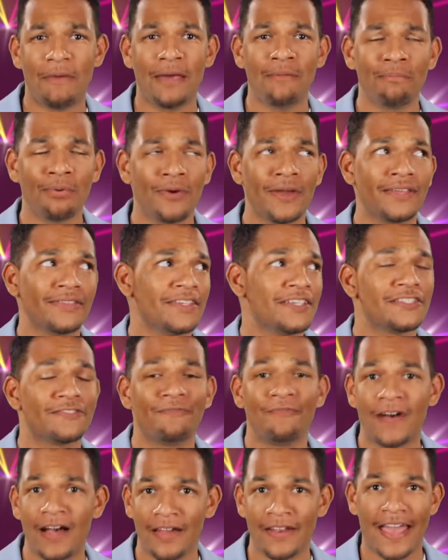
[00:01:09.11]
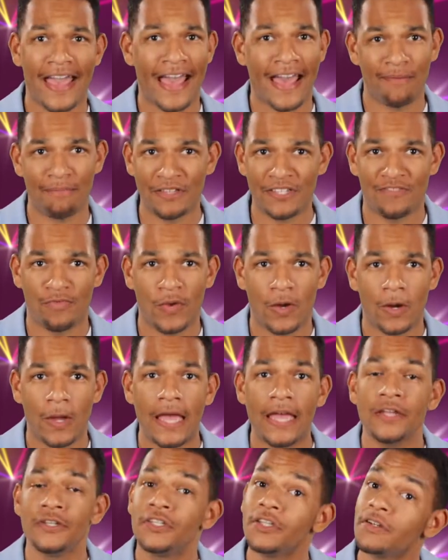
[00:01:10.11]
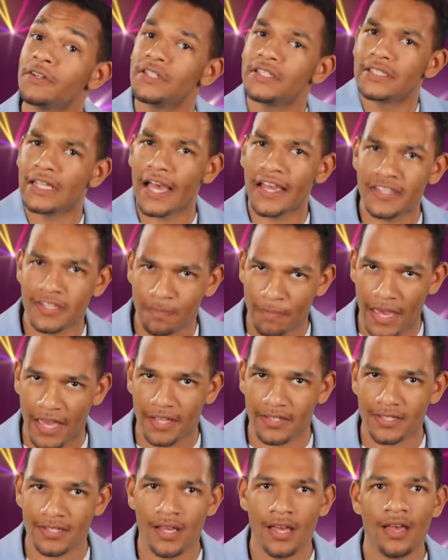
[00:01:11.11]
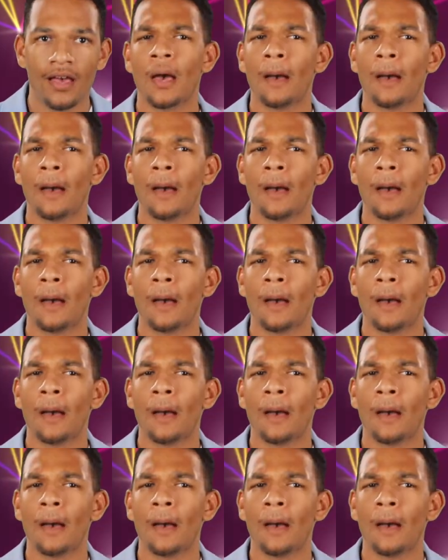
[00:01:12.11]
and bring this fun atmosphere into your design space,